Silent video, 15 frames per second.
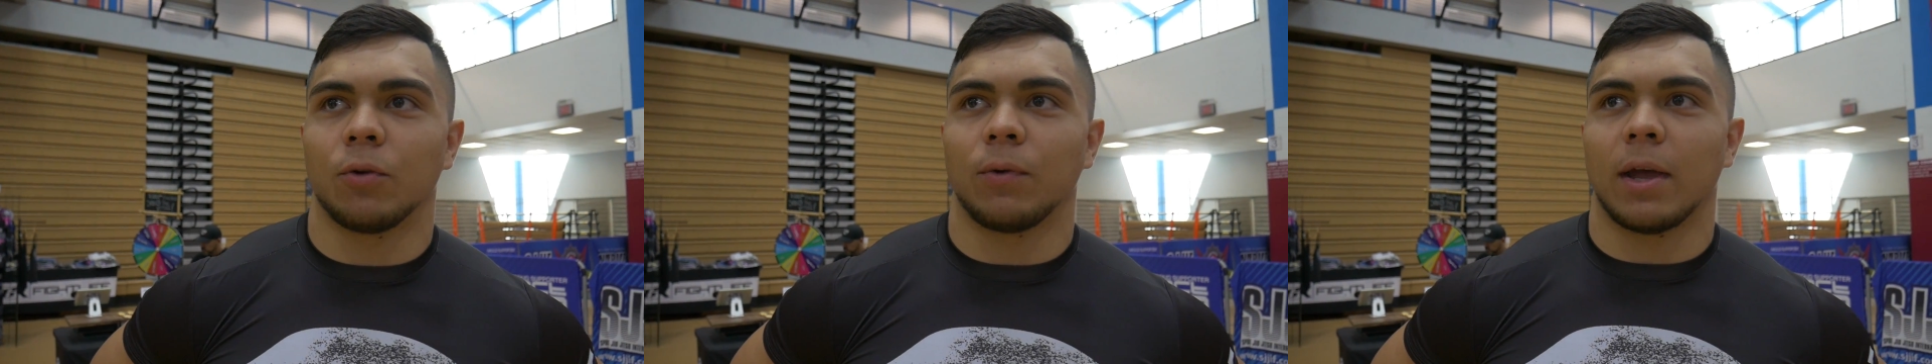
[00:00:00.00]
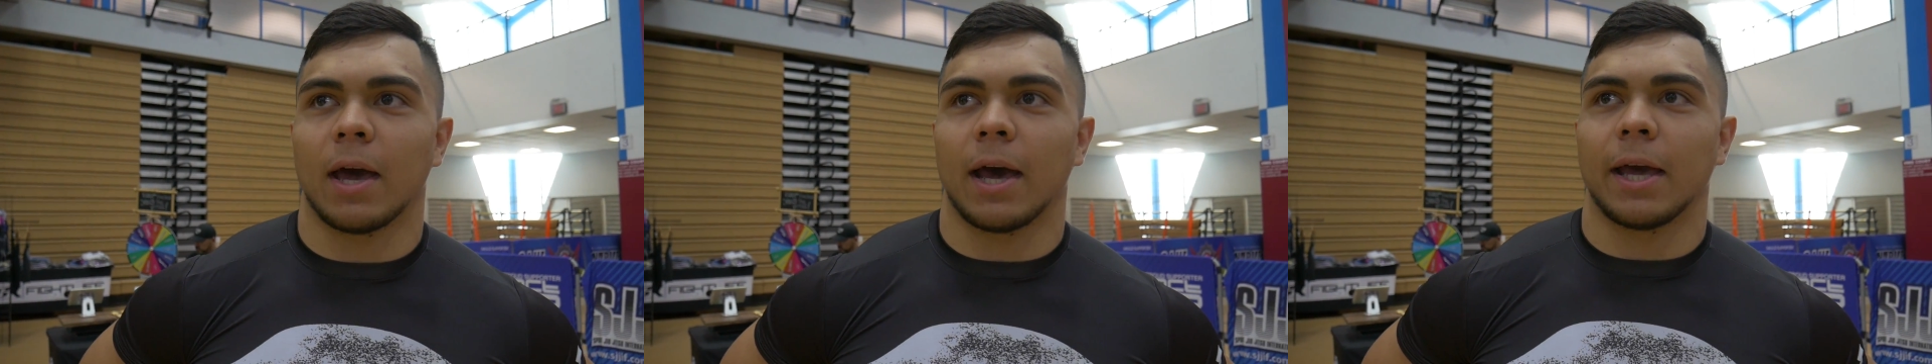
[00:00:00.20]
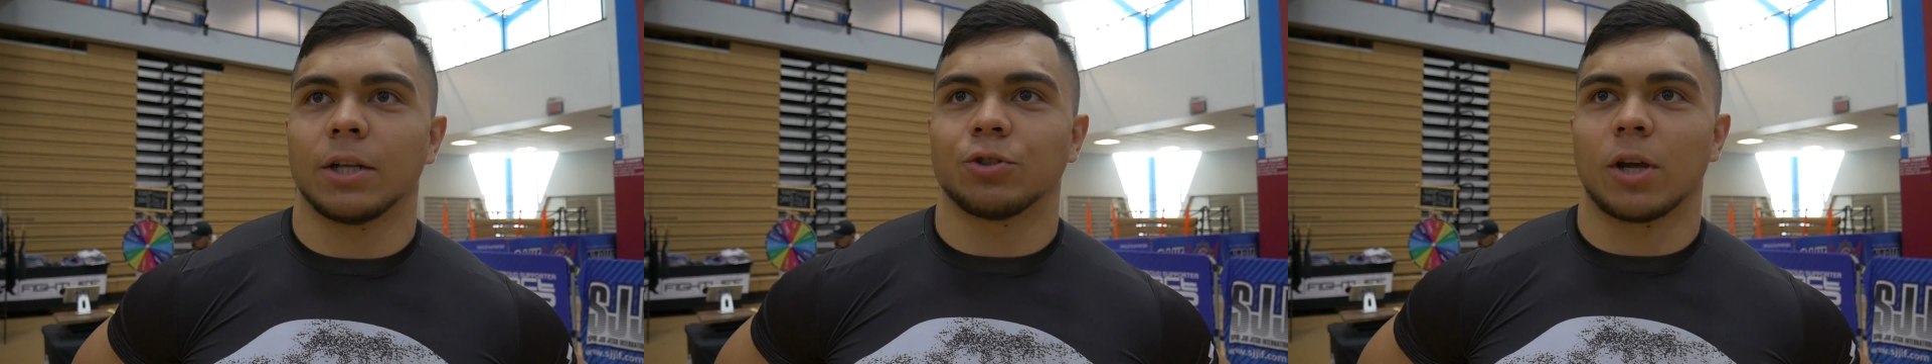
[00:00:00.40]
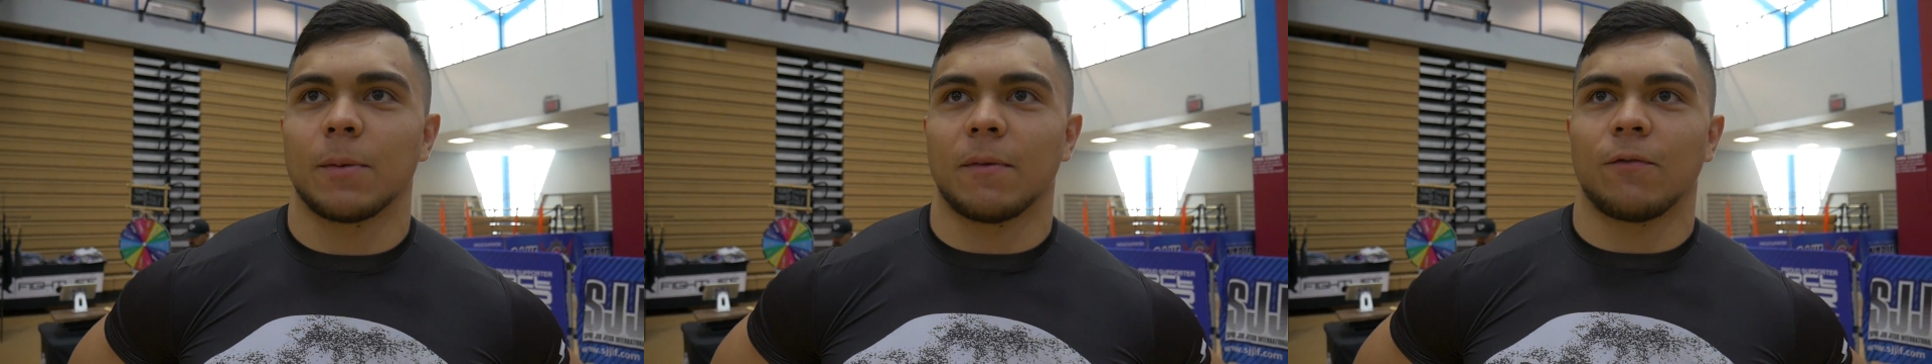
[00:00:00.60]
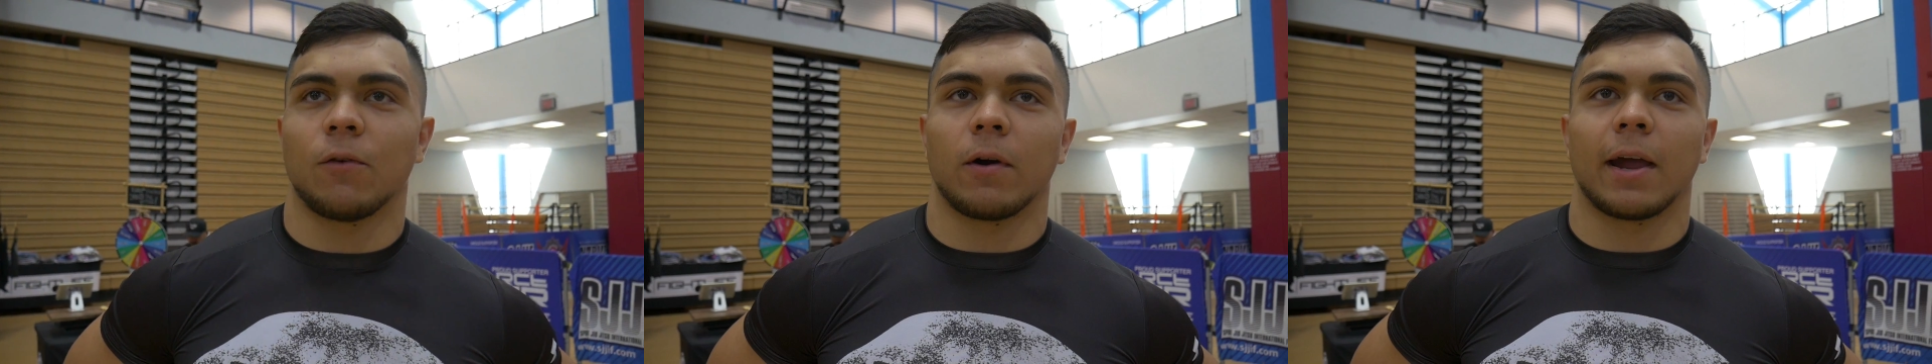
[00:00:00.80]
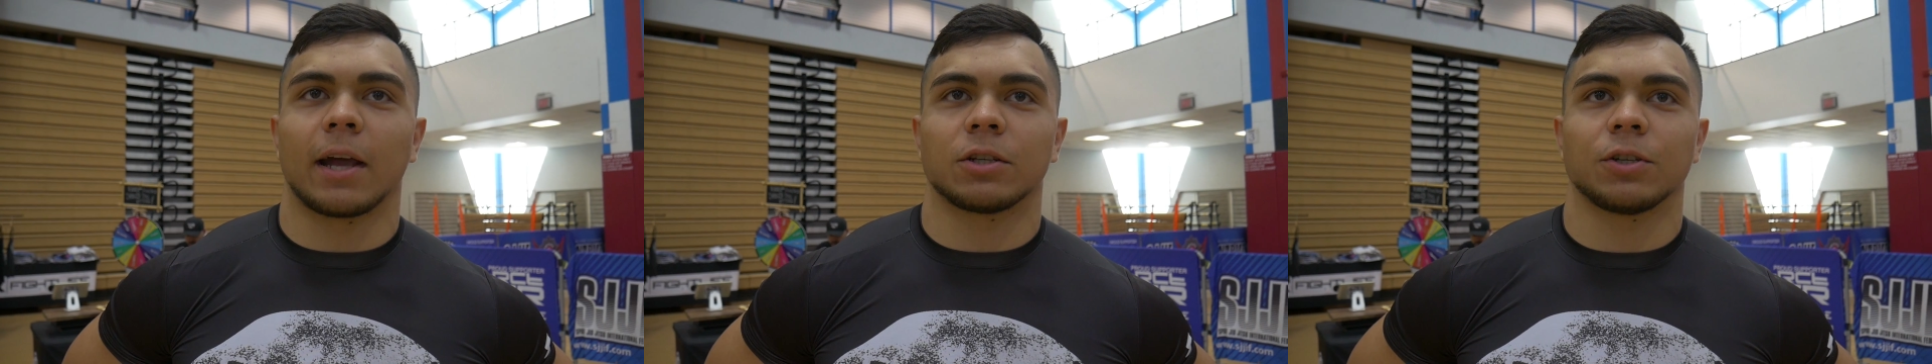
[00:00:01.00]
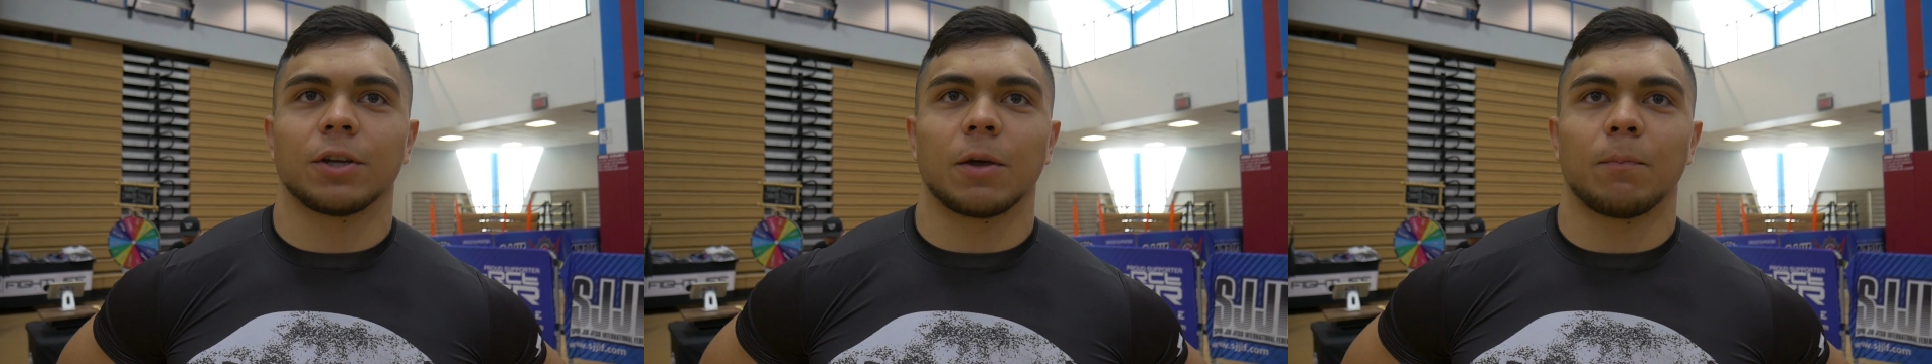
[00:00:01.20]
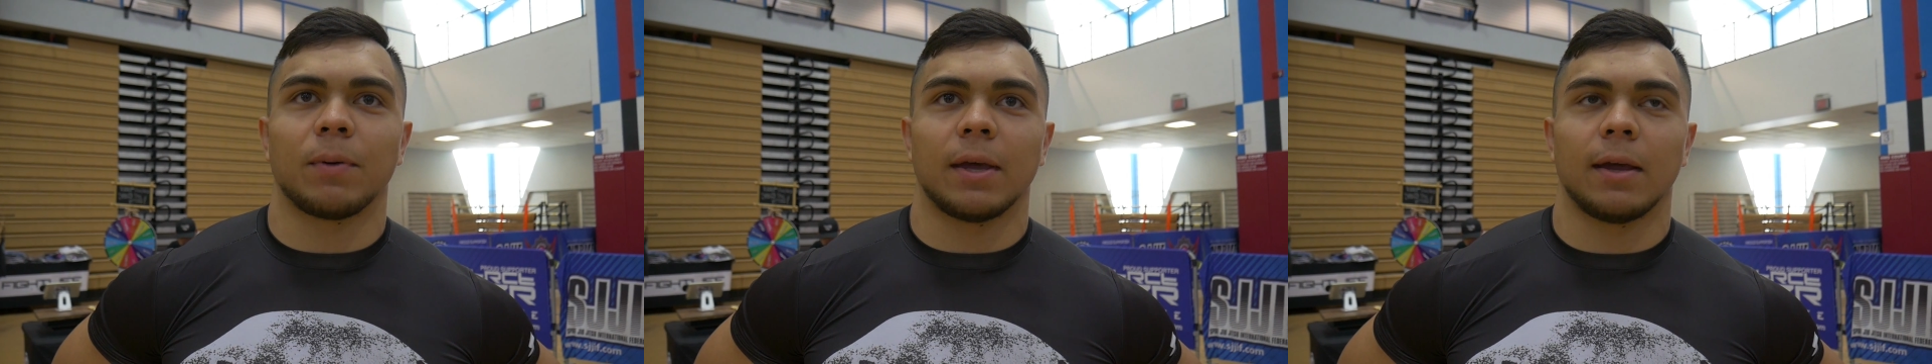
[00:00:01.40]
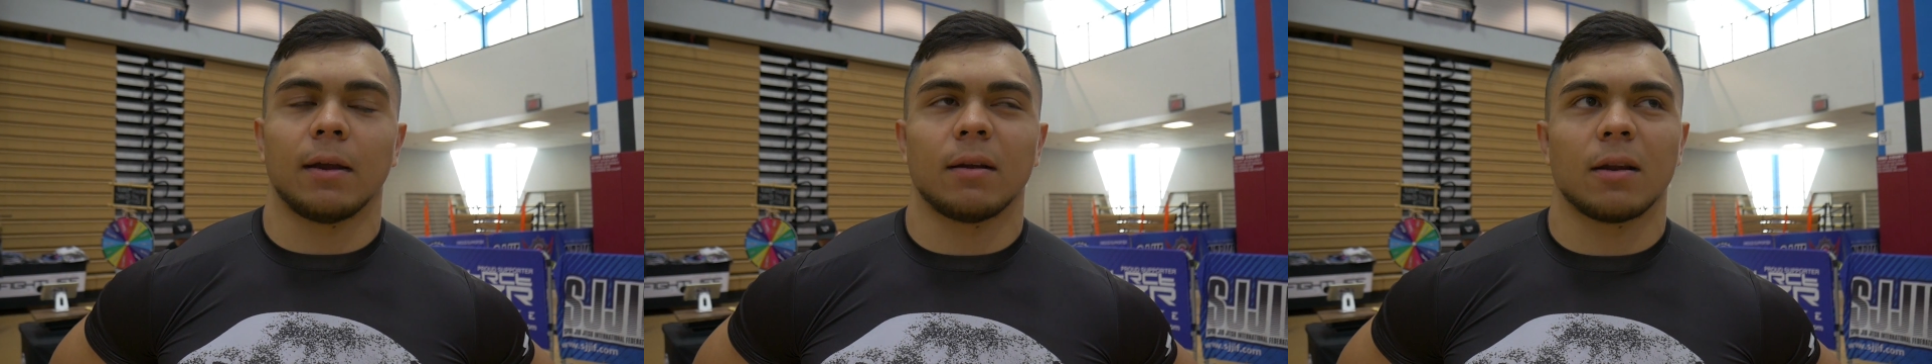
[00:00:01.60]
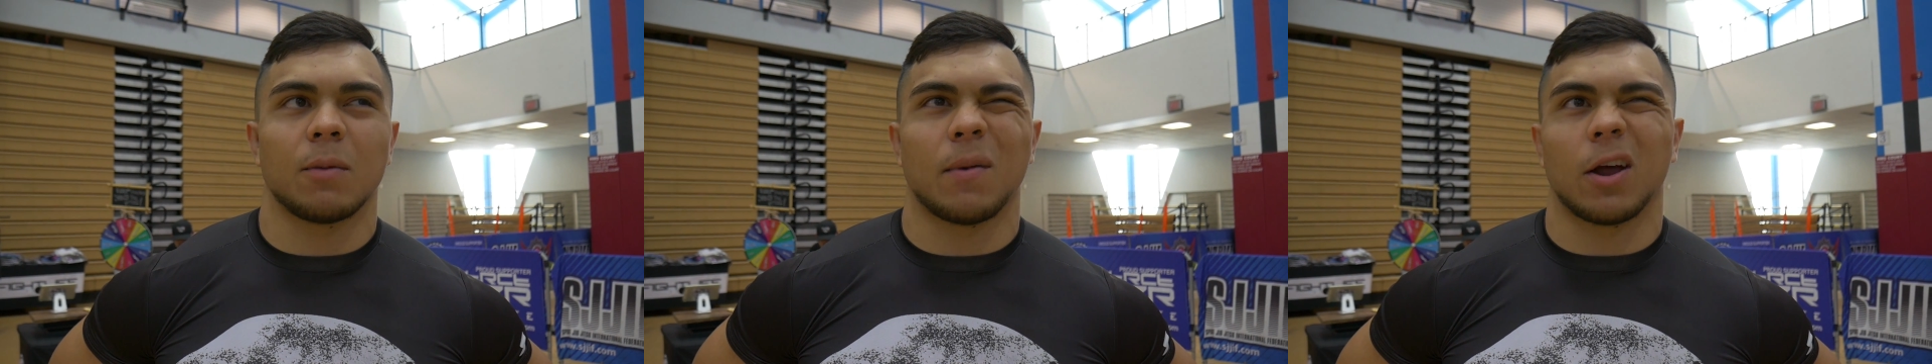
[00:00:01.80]
and rehydrate before I actually
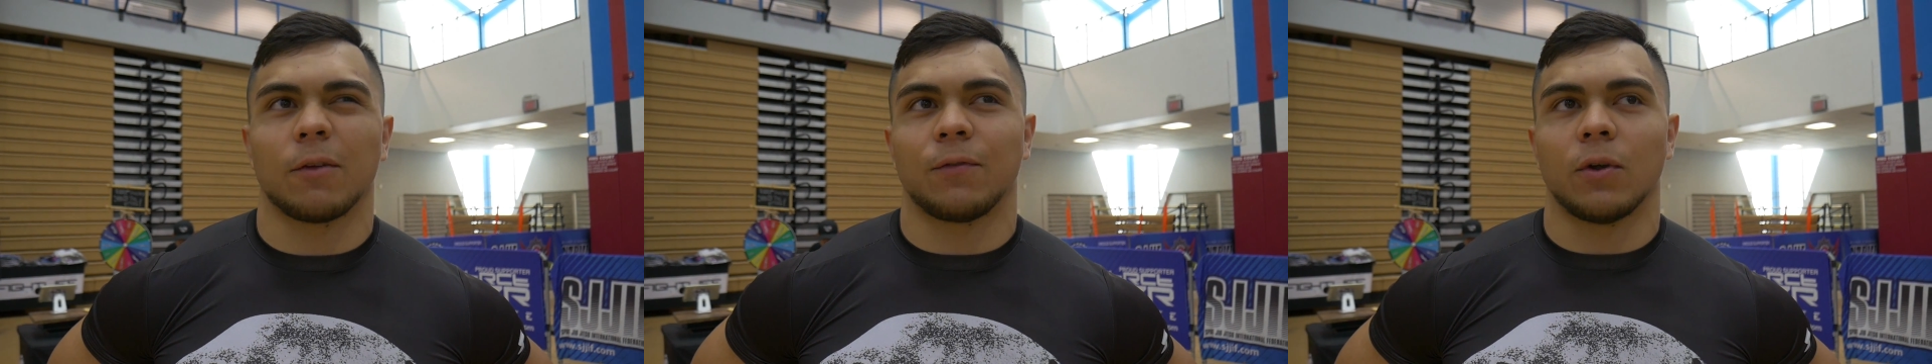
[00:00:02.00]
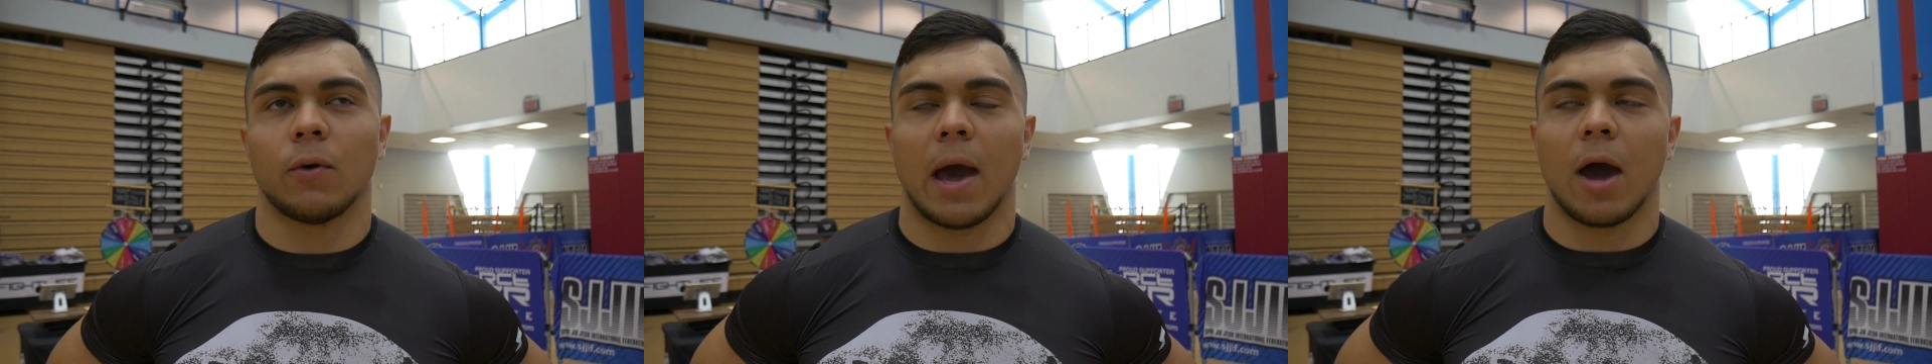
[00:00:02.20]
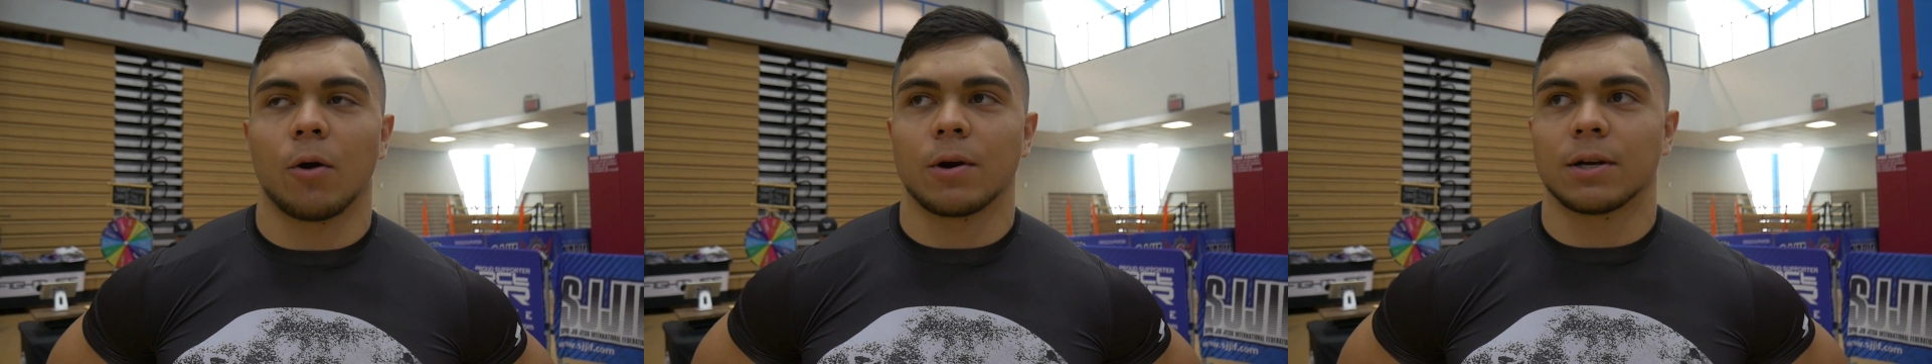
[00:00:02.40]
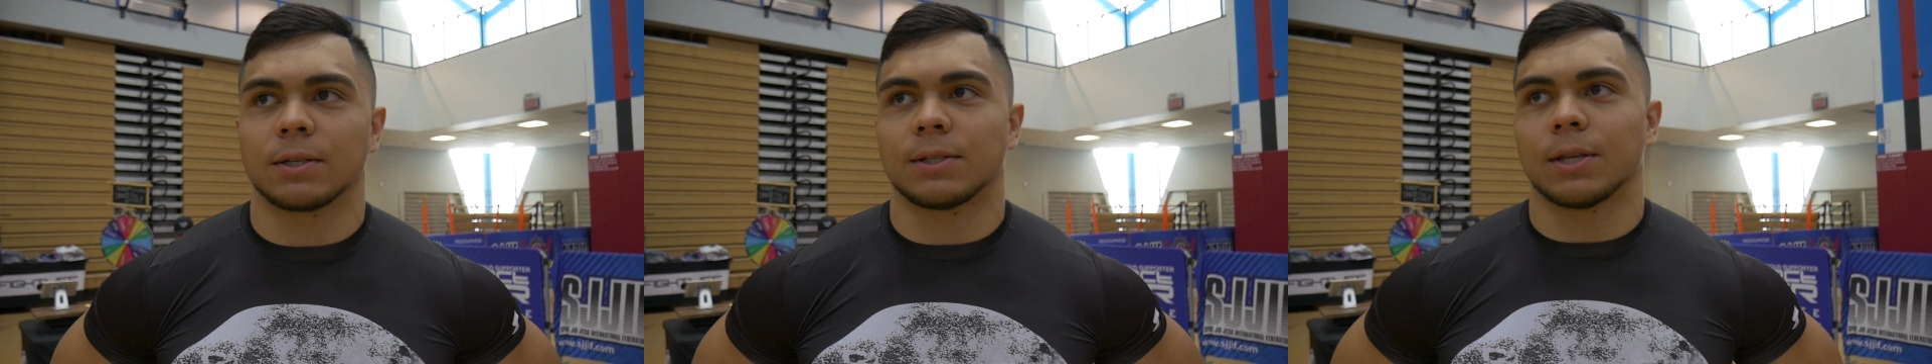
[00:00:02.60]
compete in about a few hours.